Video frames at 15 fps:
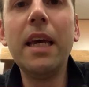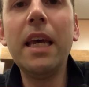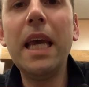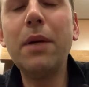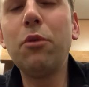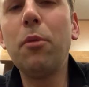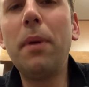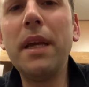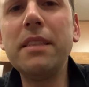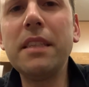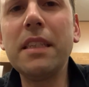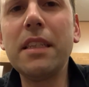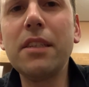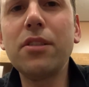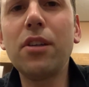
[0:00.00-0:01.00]
And we're
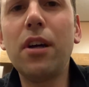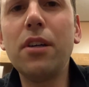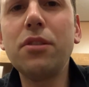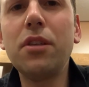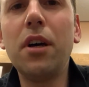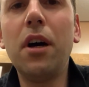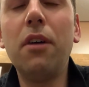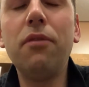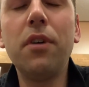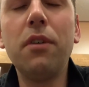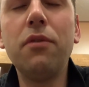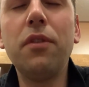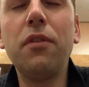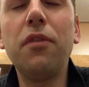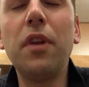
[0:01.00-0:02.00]
basing this also off of
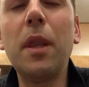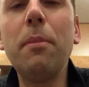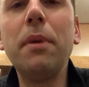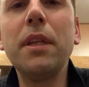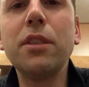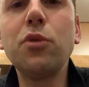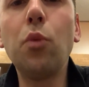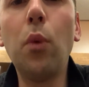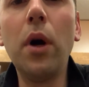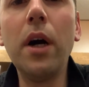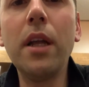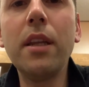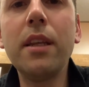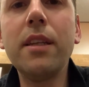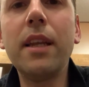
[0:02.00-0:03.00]
Philippians
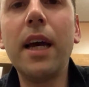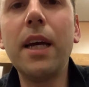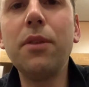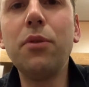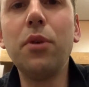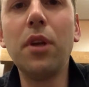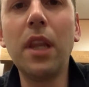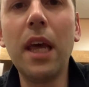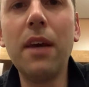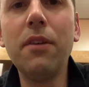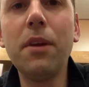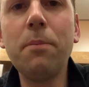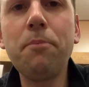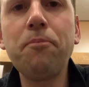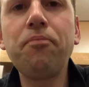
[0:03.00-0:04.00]
1, 9 through
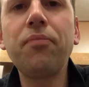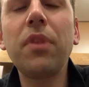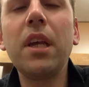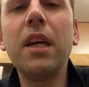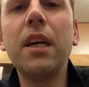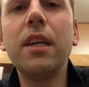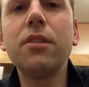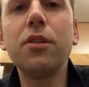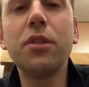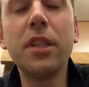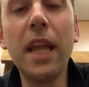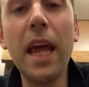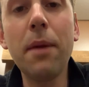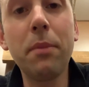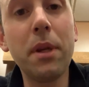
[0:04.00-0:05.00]
11. Uh, so
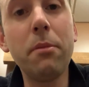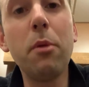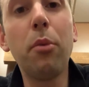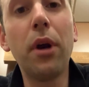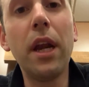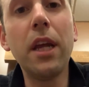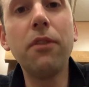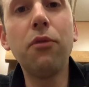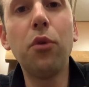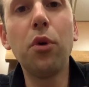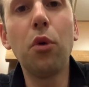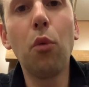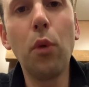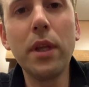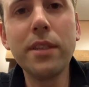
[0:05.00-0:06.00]
today I'm going to be praying for
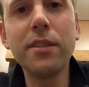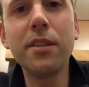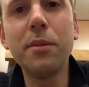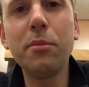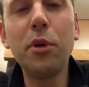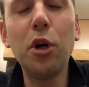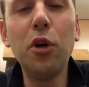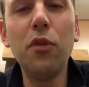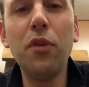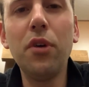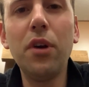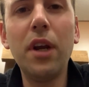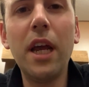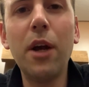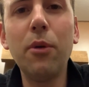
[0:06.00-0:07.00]
wisdom
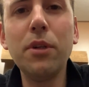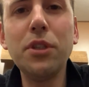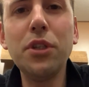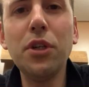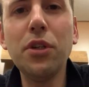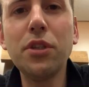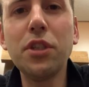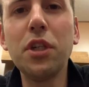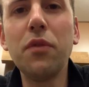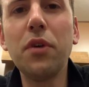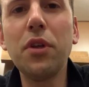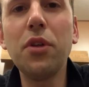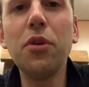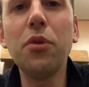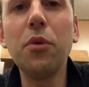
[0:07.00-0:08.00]
over our church and over
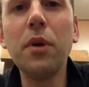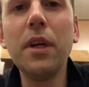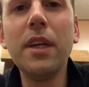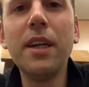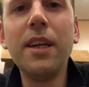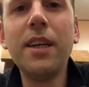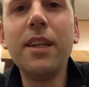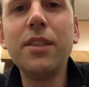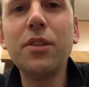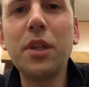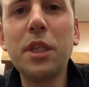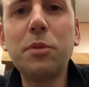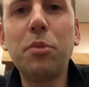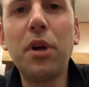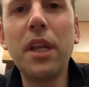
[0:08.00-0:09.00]
you. So
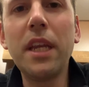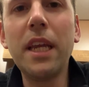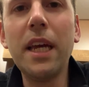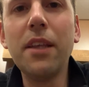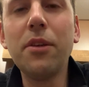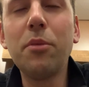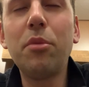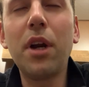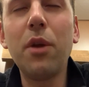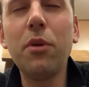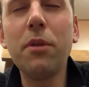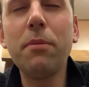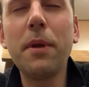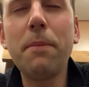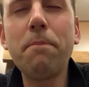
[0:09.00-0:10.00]
let's pray together. Pray
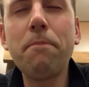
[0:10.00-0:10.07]
with me.